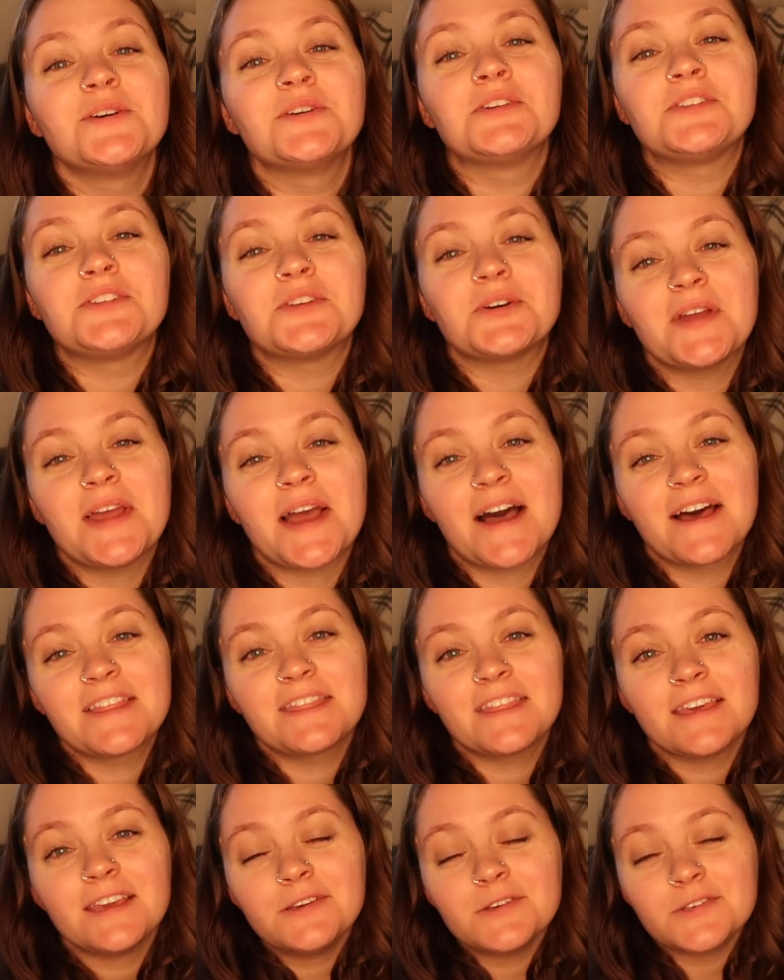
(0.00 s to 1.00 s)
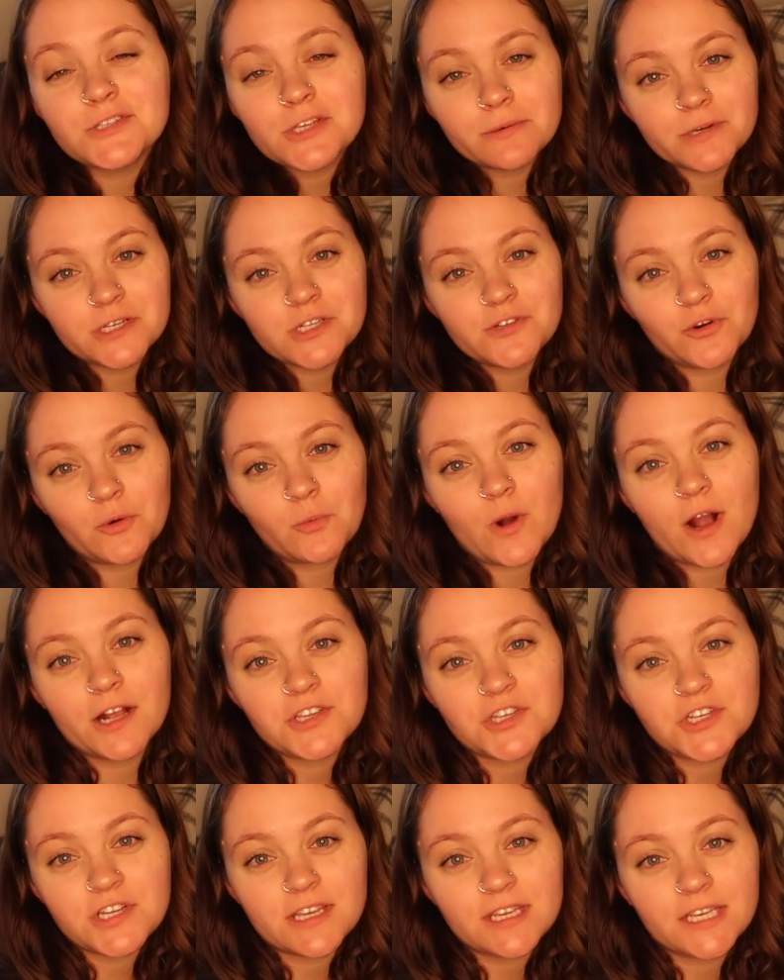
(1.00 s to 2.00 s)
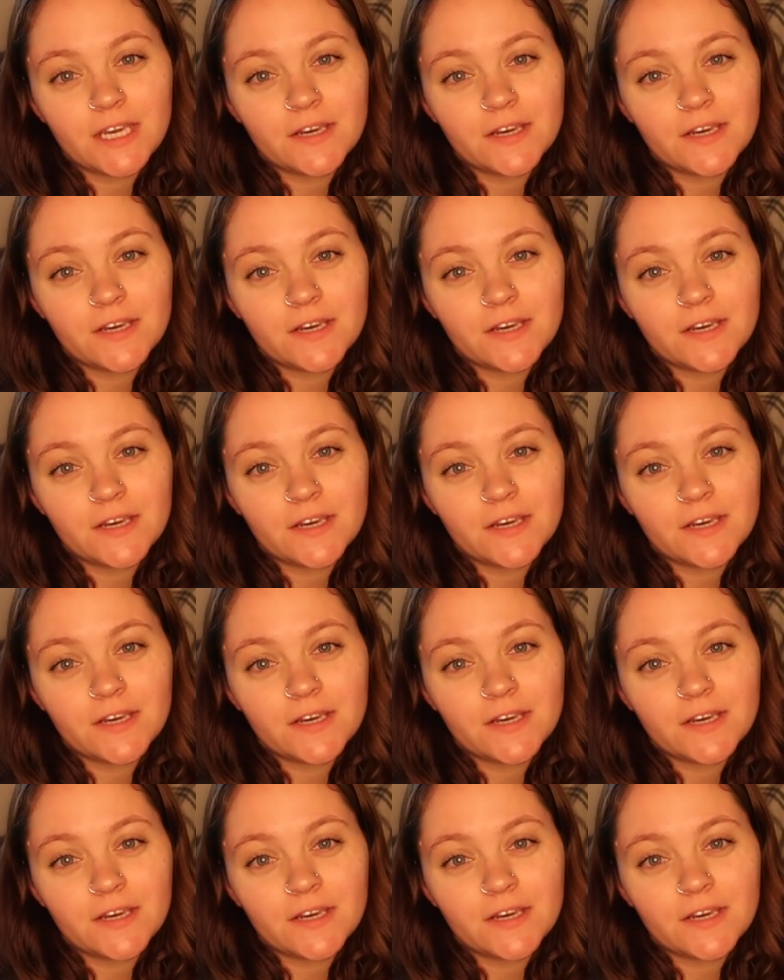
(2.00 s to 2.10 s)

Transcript: so yeah, thank you so much for watching.